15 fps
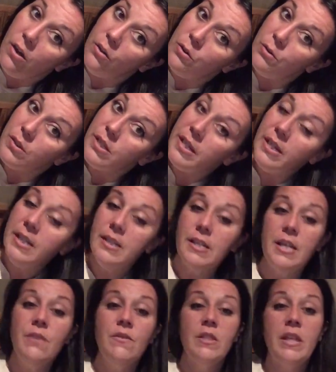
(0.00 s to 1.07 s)
all those things,
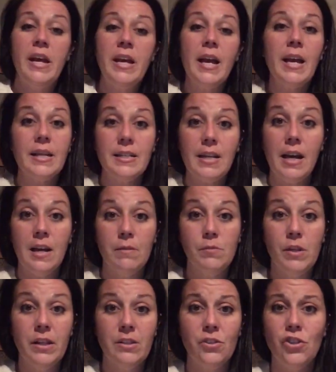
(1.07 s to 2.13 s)
even they had times,
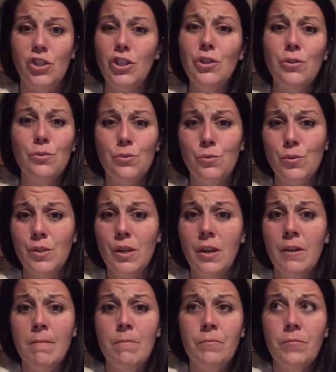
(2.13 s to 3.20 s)
like the Jews,
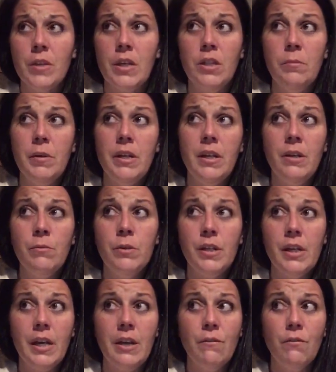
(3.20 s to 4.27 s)
in the beginning, when
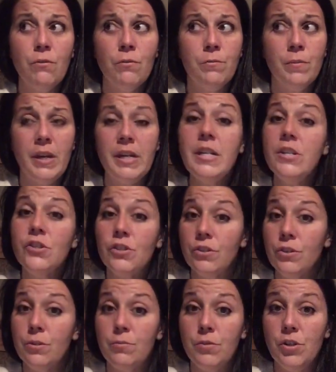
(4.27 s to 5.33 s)
they came from
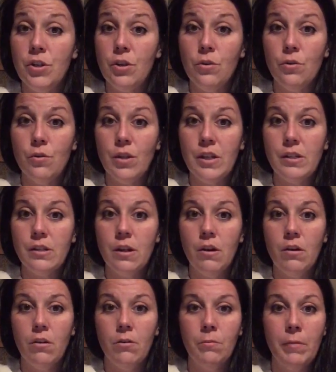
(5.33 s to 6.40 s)
Egypt, you know, they
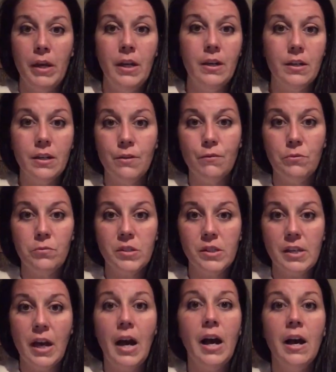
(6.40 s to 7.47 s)
saw manna come from the
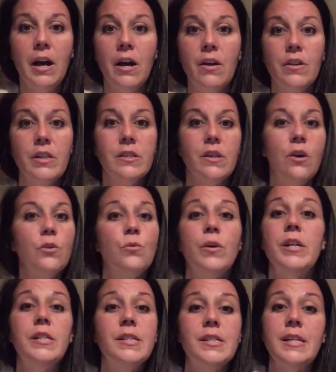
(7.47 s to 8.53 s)
sky. They saw the
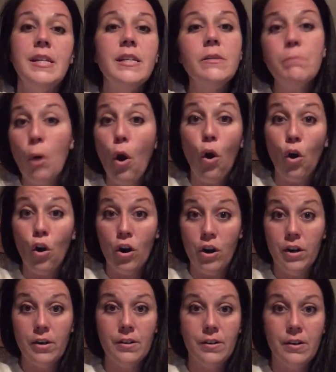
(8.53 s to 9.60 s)
Red Sea
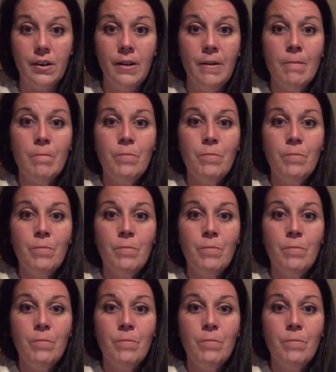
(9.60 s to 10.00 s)
part, and